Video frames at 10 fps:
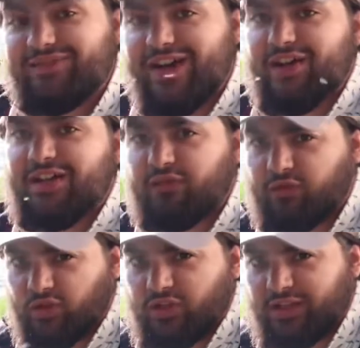very
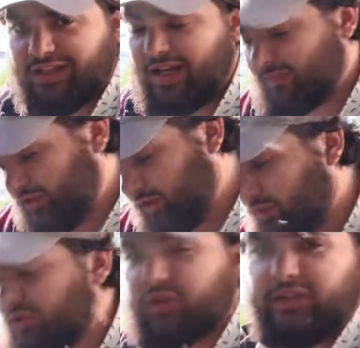unfortunate. I'm so
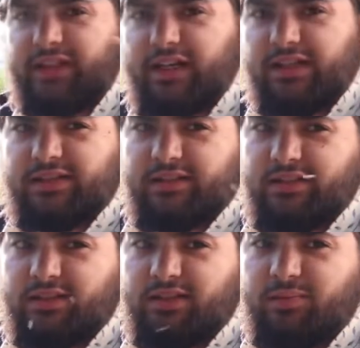sorry, guys.
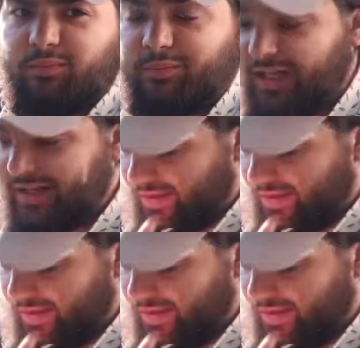But